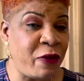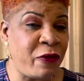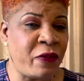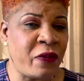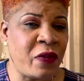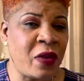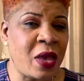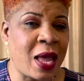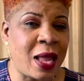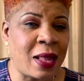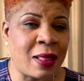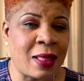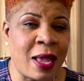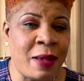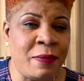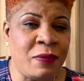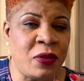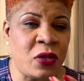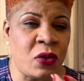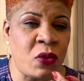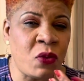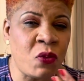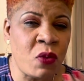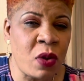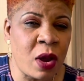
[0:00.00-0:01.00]
feel. At
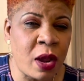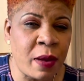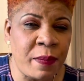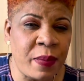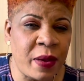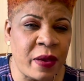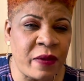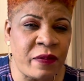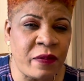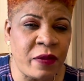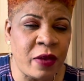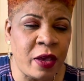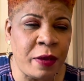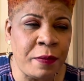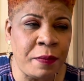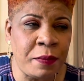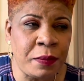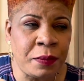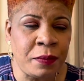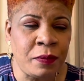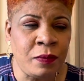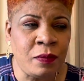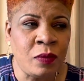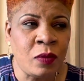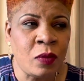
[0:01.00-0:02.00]
times you wear perfume
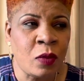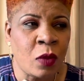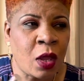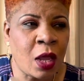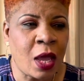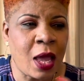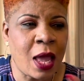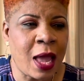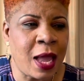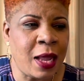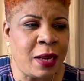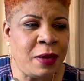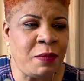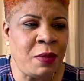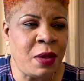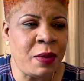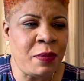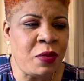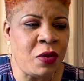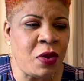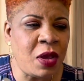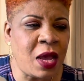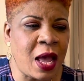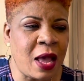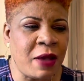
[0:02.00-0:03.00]
and
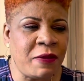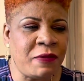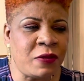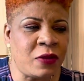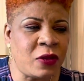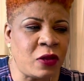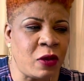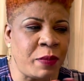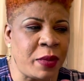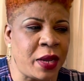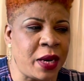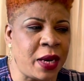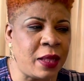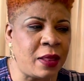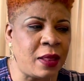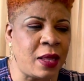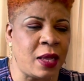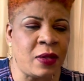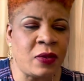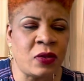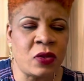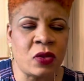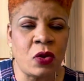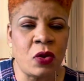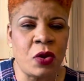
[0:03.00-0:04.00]
maybe you have so many
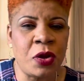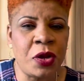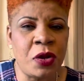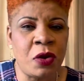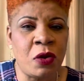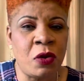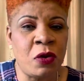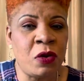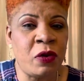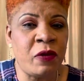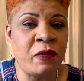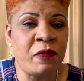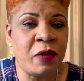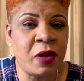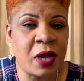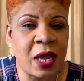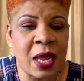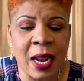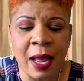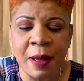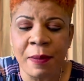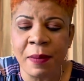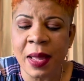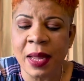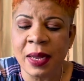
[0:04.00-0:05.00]
things going on, you
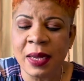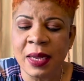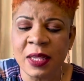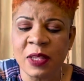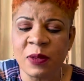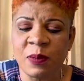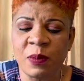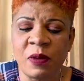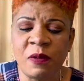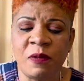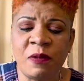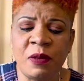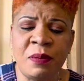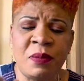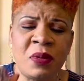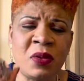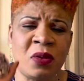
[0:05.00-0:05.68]
forget about this perfume.